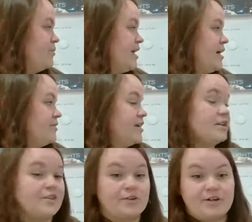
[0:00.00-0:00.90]
And we have it
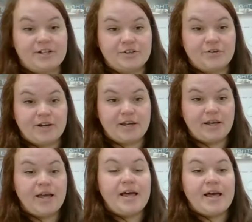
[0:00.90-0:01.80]
in a 30
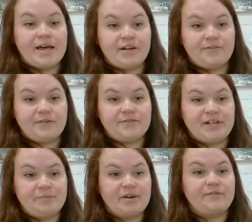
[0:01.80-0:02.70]
degree and a
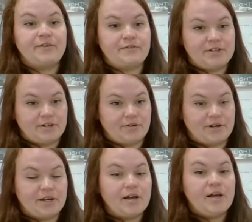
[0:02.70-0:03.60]
15 by 50
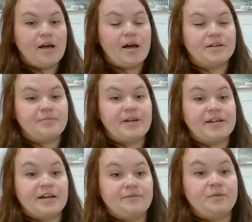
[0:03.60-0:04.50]
degree,
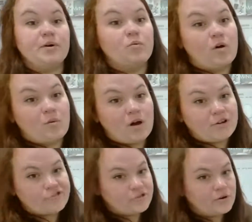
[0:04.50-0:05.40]
depending on if you want wall
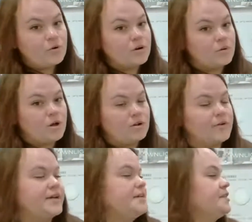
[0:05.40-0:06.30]
wash or wall
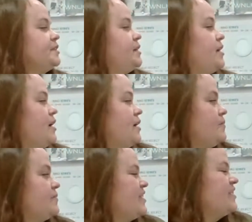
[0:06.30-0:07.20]
graze.
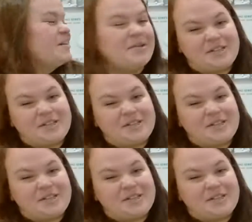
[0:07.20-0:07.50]
The thing